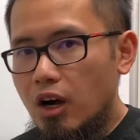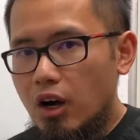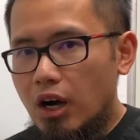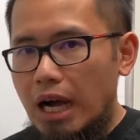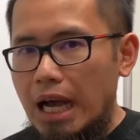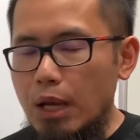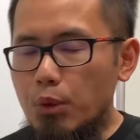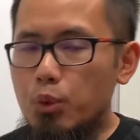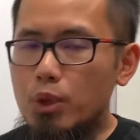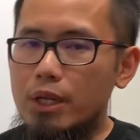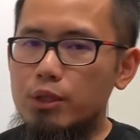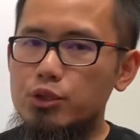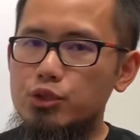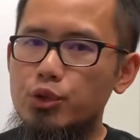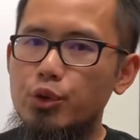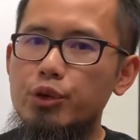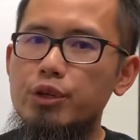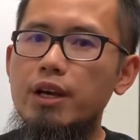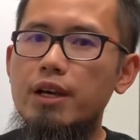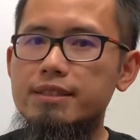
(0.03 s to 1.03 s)
I would like to
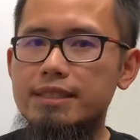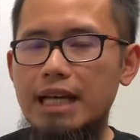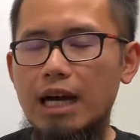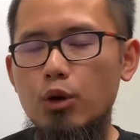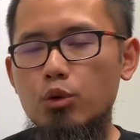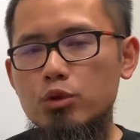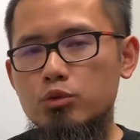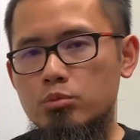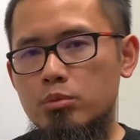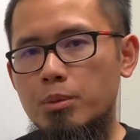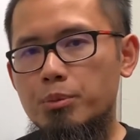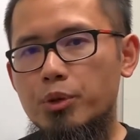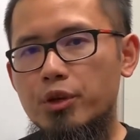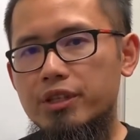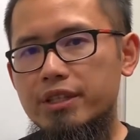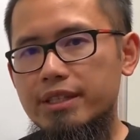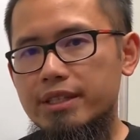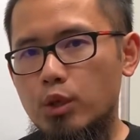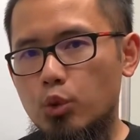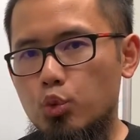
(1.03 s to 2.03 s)
show you guys how I remember
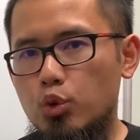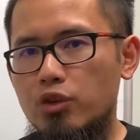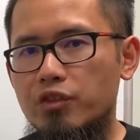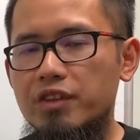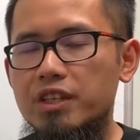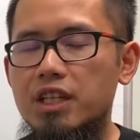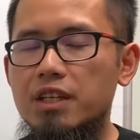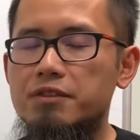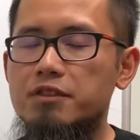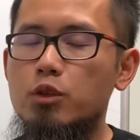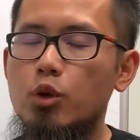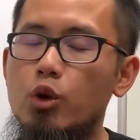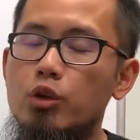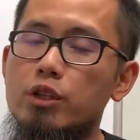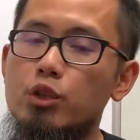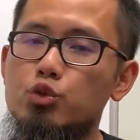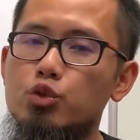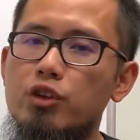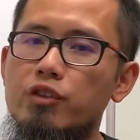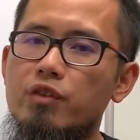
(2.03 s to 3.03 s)
the derivatives of all
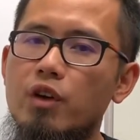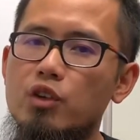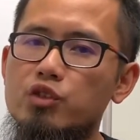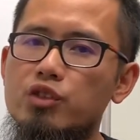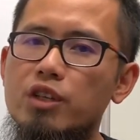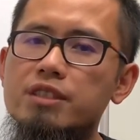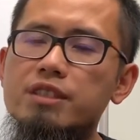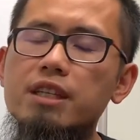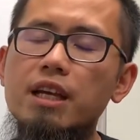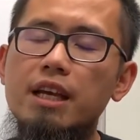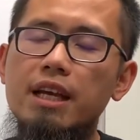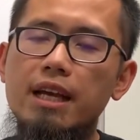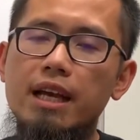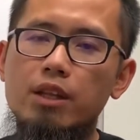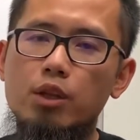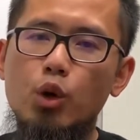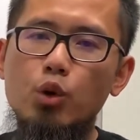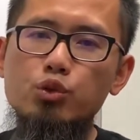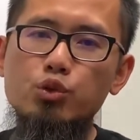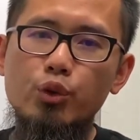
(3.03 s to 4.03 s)
the trig functions
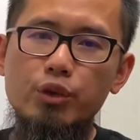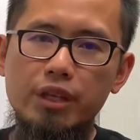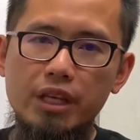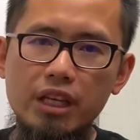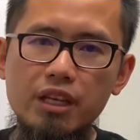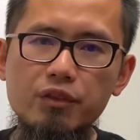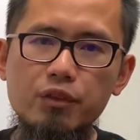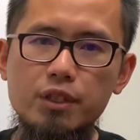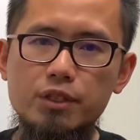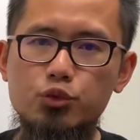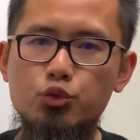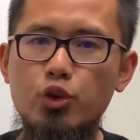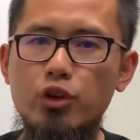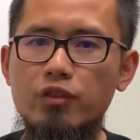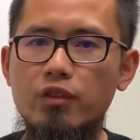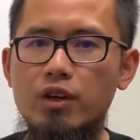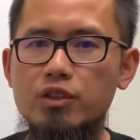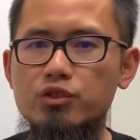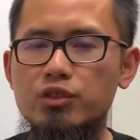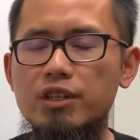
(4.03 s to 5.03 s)
and also the inverse trig
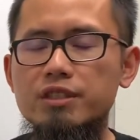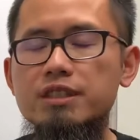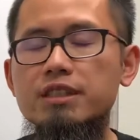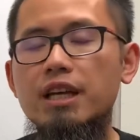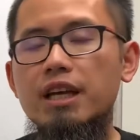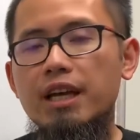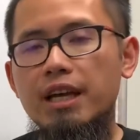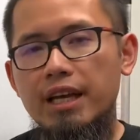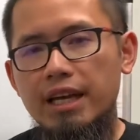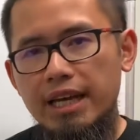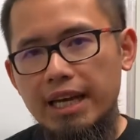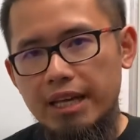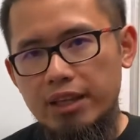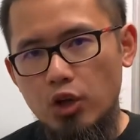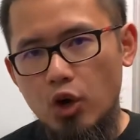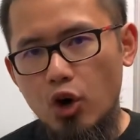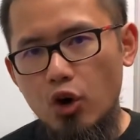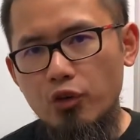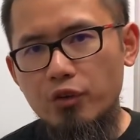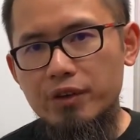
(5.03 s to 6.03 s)
functions, and
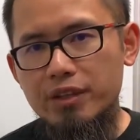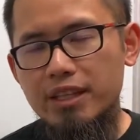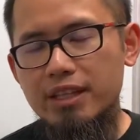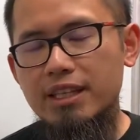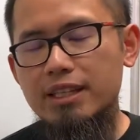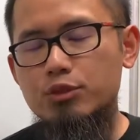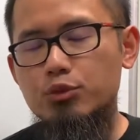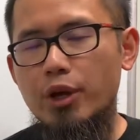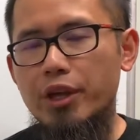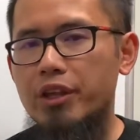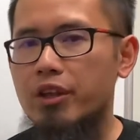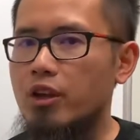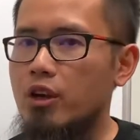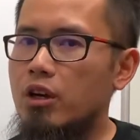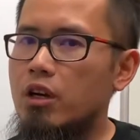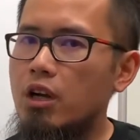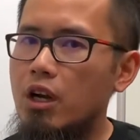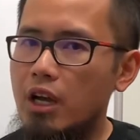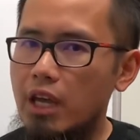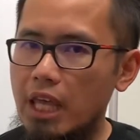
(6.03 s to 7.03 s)
hopefully this right
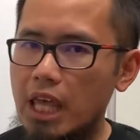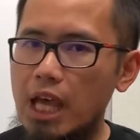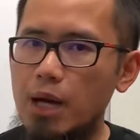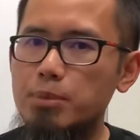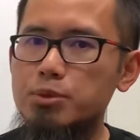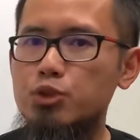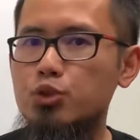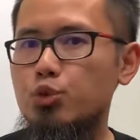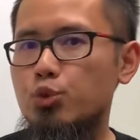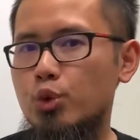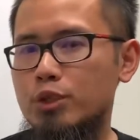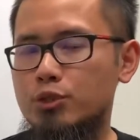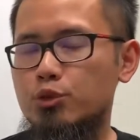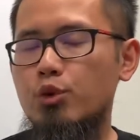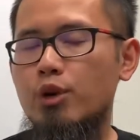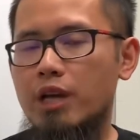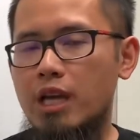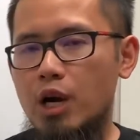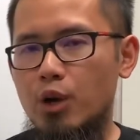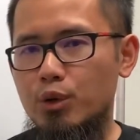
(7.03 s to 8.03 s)
here helps you with
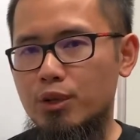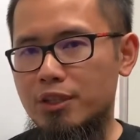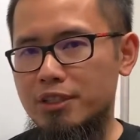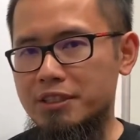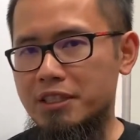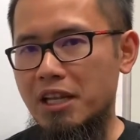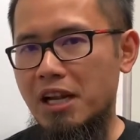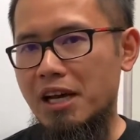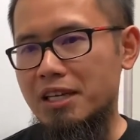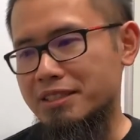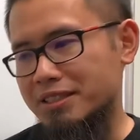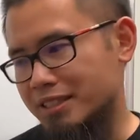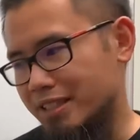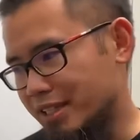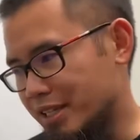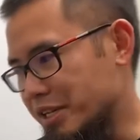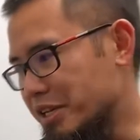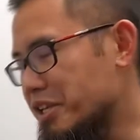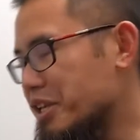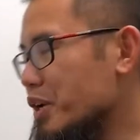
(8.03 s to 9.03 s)
your calculus class.
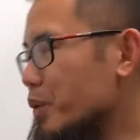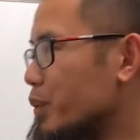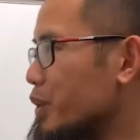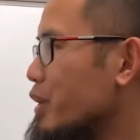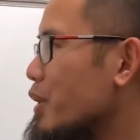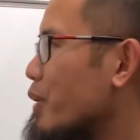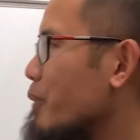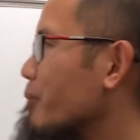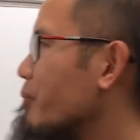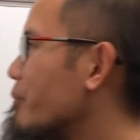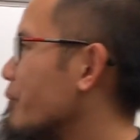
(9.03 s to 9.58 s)
Here we go.